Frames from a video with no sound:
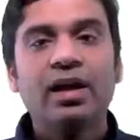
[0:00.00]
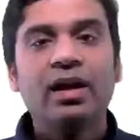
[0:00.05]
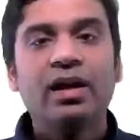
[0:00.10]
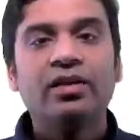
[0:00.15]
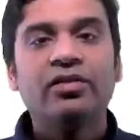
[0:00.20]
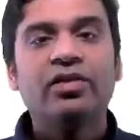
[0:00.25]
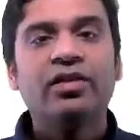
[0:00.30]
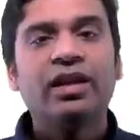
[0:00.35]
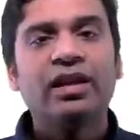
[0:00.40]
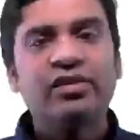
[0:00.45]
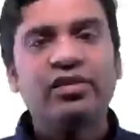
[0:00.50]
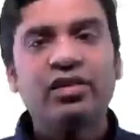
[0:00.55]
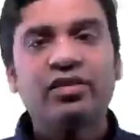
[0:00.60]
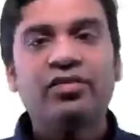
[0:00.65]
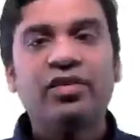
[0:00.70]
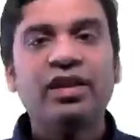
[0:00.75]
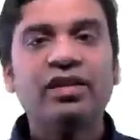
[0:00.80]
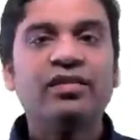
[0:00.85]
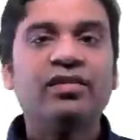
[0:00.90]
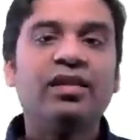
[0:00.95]
So that's it,
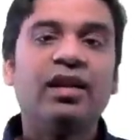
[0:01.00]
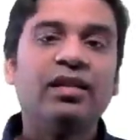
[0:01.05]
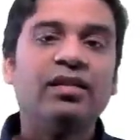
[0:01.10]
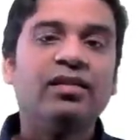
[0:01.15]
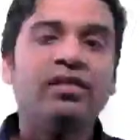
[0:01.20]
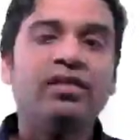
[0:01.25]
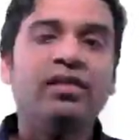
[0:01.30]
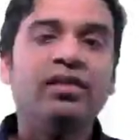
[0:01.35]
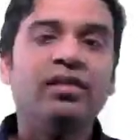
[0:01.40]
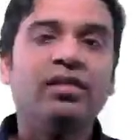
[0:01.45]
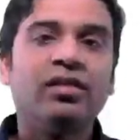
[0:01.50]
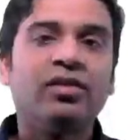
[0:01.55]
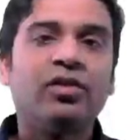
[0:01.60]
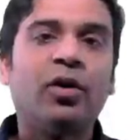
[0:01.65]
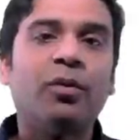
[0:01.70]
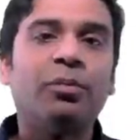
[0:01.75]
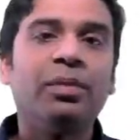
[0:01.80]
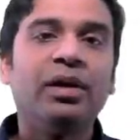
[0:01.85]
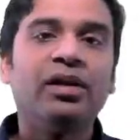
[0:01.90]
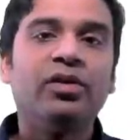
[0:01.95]
friends. That's the
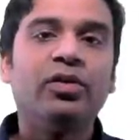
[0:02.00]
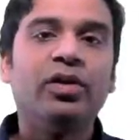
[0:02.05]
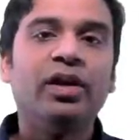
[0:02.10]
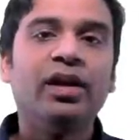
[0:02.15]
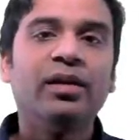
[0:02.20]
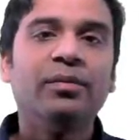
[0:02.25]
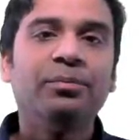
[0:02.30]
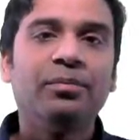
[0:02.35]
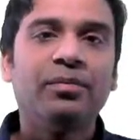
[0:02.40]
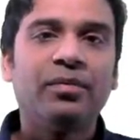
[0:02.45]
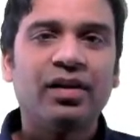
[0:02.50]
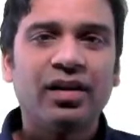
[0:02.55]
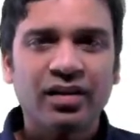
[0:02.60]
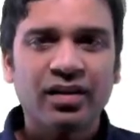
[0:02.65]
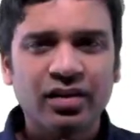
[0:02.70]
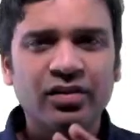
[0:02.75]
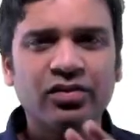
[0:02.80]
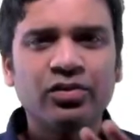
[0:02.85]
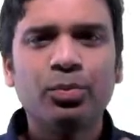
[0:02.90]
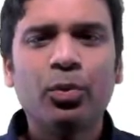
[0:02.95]
topic today.
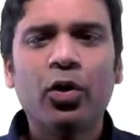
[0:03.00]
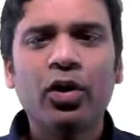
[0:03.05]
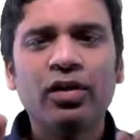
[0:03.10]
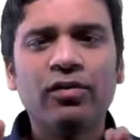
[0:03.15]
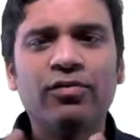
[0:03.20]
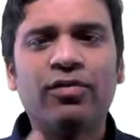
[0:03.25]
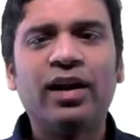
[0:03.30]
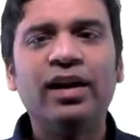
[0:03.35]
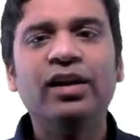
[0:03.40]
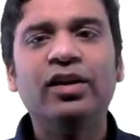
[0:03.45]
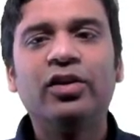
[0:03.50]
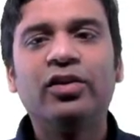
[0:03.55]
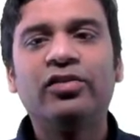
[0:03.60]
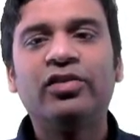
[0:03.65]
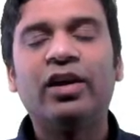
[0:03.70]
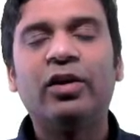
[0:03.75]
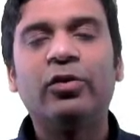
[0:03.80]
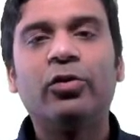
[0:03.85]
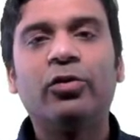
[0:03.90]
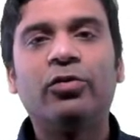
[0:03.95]
A small fun
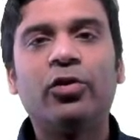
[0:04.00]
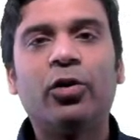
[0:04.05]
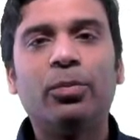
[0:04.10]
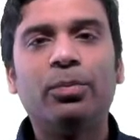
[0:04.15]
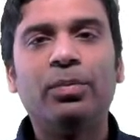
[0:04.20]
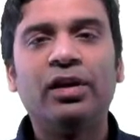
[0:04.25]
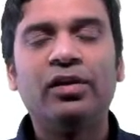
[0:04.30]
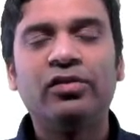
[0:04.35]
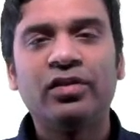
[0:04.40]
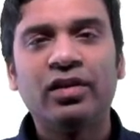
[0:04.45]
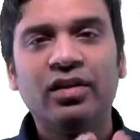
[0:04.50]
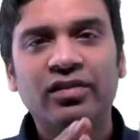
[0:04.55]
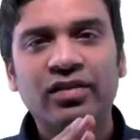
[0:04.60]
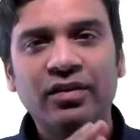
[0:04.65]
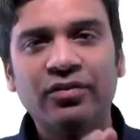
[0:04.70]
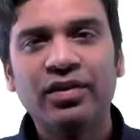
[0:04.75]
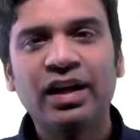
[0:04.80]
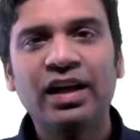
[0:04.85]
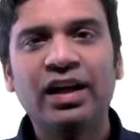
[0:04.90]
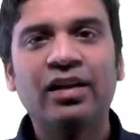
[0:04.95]
sort of topic, since
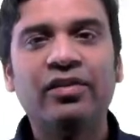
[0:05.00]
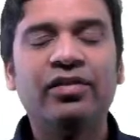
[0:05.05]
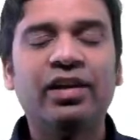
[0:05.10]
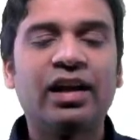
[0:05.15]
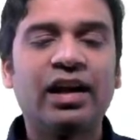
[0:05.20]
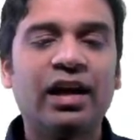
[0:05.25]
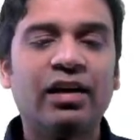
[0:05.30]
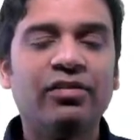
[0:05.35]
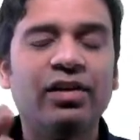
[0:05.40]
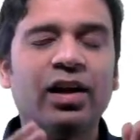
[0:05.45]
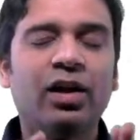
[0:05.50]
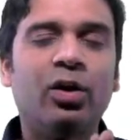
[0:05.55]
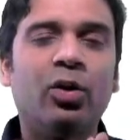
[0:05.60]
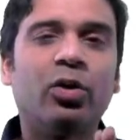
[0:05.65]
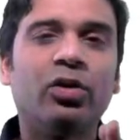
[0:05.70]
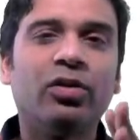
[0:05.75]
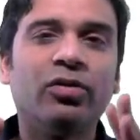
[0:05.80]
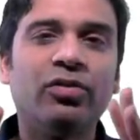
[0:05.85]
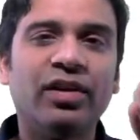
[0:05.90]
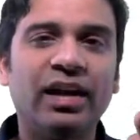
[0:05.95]
every day we are having a
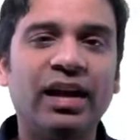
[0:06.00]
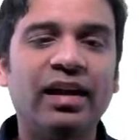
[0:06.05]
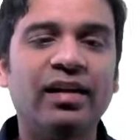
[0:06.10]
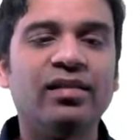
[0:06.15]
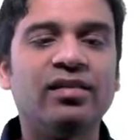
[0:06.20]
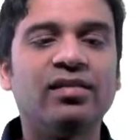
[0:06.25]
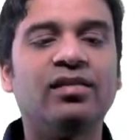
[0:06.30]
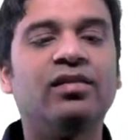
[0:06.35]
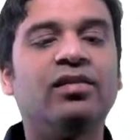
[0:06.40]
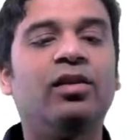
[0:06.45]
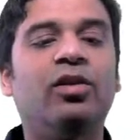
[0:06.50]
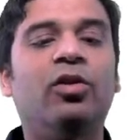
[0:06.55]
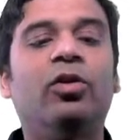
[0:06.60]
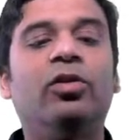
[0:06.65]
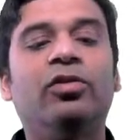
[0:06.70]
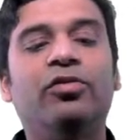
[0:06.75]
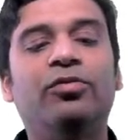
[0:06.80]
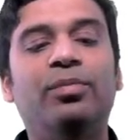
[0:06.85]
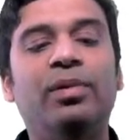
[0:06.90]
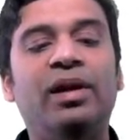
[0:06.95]
lot of analysis, a
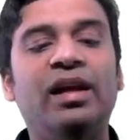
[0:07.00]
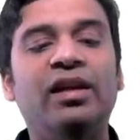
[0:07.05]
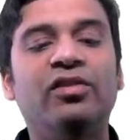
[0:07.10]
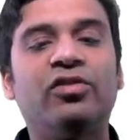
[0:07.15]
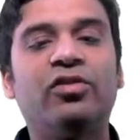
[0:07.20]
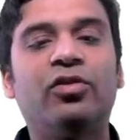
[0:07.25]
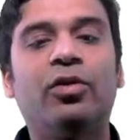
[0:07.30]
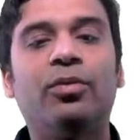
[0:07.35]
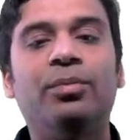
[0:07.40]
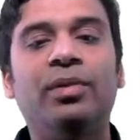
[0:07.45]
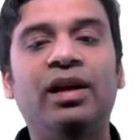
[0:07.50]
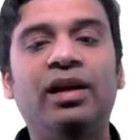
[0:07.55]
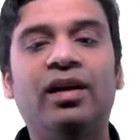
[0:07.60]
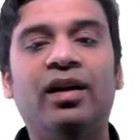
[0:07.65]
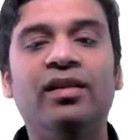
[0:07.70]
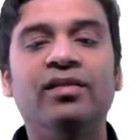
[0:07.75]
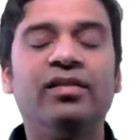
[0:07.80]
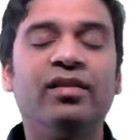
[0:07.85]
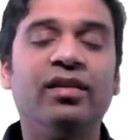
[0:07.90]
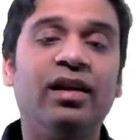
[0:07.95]
lot of brainstorming,
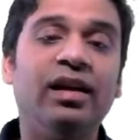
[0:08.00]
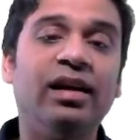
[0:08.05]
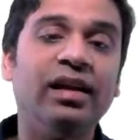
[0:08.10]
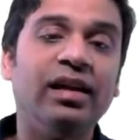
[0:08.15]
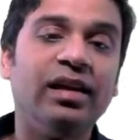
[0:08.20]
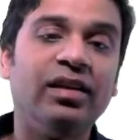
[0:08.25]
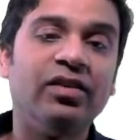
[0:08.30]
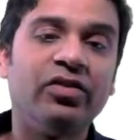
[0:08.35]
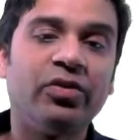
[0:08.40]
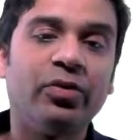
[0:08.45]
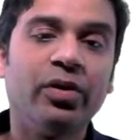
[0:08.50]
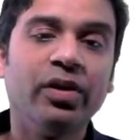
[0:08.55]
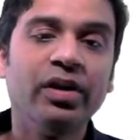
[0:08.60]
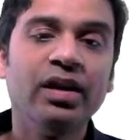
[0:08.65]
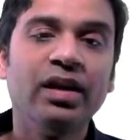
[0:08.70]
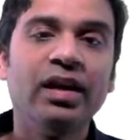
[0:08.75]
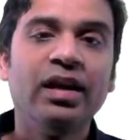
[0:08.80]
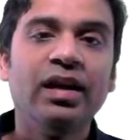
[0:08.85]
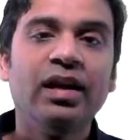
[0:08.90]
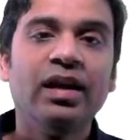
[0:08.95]
answer writing and so on.
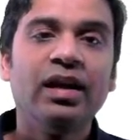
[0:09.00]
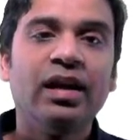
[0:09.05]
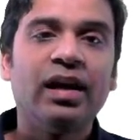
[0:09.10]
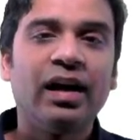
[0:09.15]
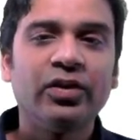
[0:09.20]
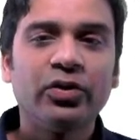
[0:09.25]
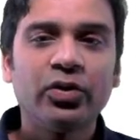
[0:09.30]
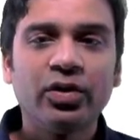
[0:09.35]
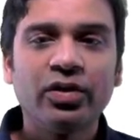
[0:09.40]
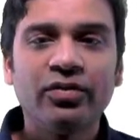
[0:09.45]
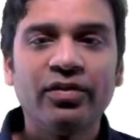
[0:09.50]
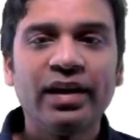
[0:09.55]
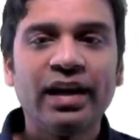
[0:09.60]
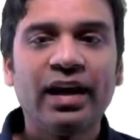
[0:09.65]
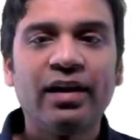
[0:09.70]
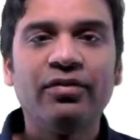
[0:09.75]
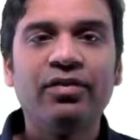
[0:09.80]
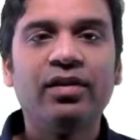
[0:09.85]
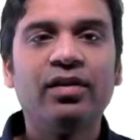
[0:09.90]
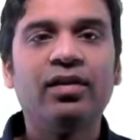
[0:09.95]
I thought we'll
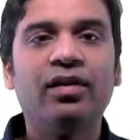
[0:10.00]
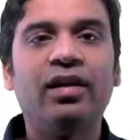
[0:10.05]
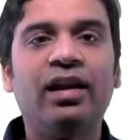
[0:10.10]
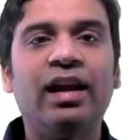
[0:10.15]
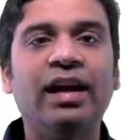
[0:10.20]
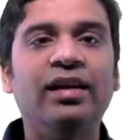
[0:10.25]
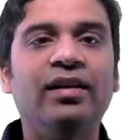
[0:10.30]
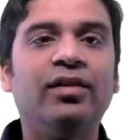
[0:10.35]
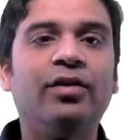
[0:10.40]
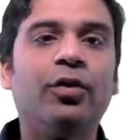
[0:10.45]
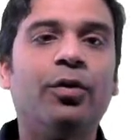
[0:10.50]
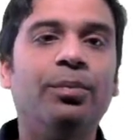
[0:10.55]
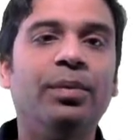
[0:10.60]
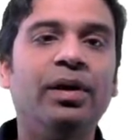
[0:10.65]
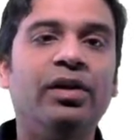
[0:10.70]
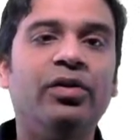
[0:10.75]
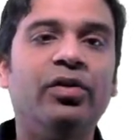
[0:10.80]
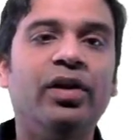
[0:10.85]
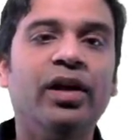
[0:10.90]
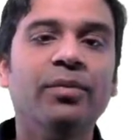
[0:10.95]
have a lighter
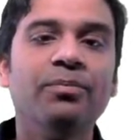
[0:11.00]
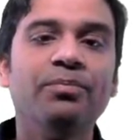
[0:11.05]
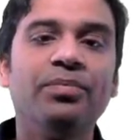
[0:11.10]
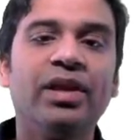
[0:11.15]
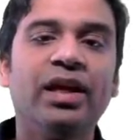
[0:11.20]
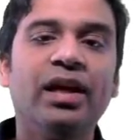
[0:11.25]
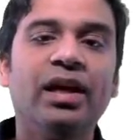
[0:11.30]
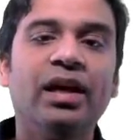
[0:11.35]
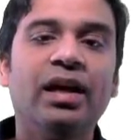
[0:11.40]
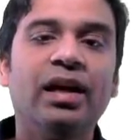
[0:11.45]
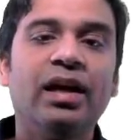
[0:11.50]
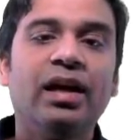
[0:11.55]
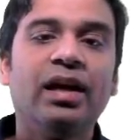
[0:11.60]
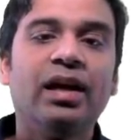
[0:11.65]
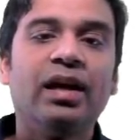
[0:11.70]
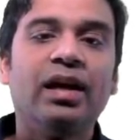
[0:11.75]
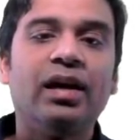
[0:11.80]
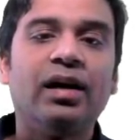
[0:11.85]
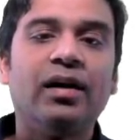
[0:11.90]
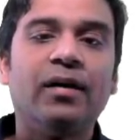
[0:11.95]
topic today.
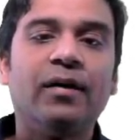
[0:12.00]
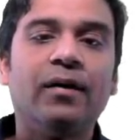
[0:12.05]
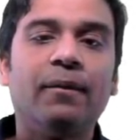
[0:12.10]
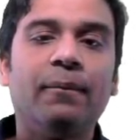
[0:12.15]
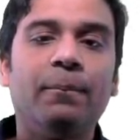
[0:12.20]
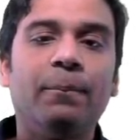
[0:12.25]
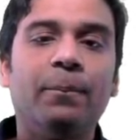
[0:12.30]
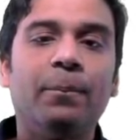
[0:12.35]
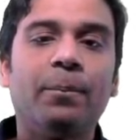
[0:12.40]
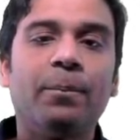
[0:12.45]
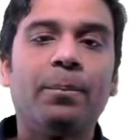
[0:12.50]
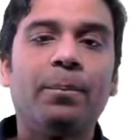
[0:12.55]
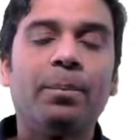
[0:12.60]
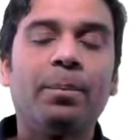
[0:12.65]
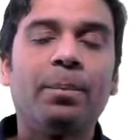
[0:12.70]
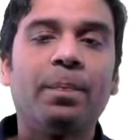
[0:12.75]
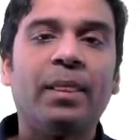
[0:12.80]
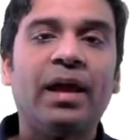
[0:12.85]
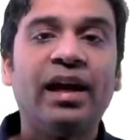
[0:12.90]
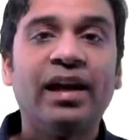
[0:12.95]

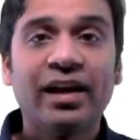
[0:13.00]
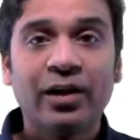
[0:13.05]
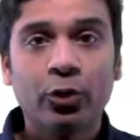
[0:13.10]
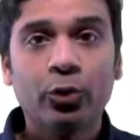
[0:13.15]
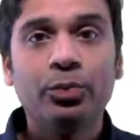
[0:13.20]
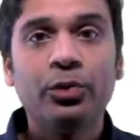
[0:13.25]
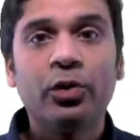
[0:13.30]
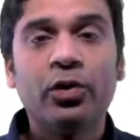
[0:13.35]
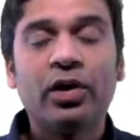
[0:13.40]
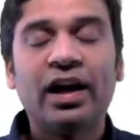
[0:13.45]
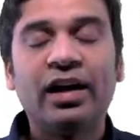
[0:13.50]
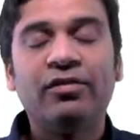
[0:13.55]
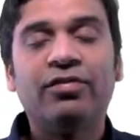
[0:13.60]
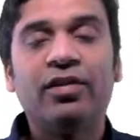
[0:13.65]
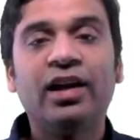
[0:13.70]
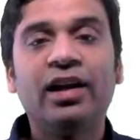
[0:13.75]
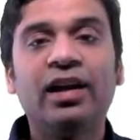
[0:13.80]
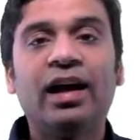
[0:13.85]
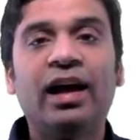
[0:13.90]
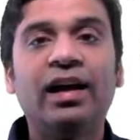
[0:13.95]
And I hope you had
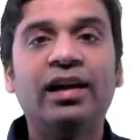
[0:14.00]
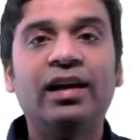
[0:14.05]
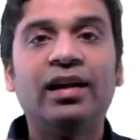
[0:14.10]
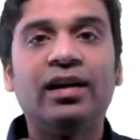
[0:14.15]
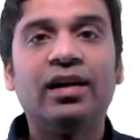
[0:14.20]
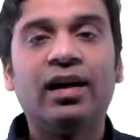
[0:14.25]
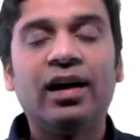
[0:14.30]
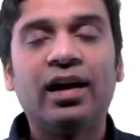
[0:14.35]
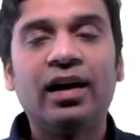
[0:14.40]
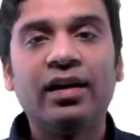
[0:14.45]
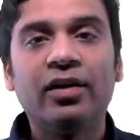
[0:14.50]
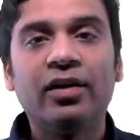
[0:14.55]
fun, and I